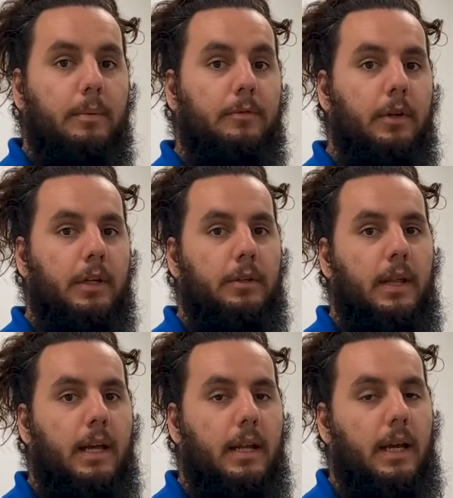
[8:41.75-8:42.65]
But before I do
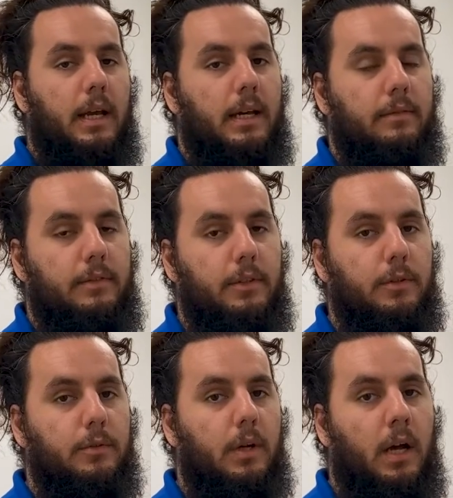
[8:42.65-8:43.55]
that, I have
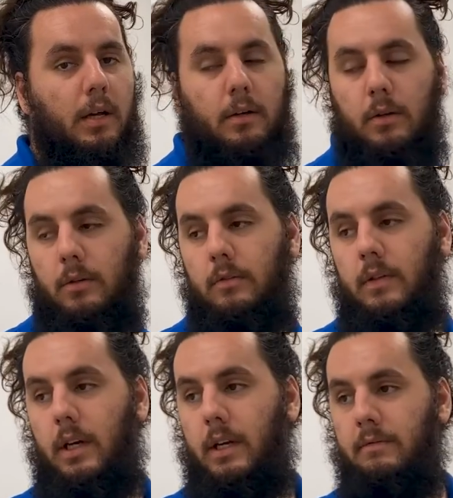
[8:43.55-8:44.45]
to go
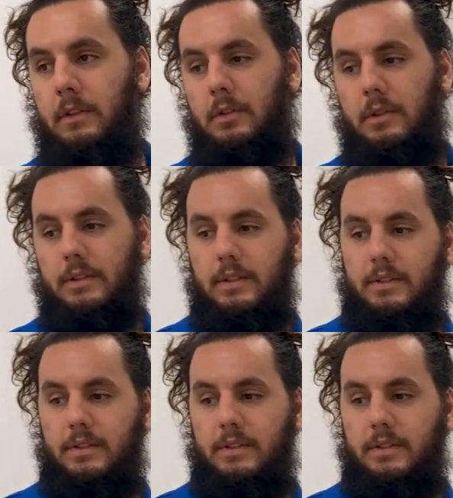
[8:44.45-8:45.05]
over our inventory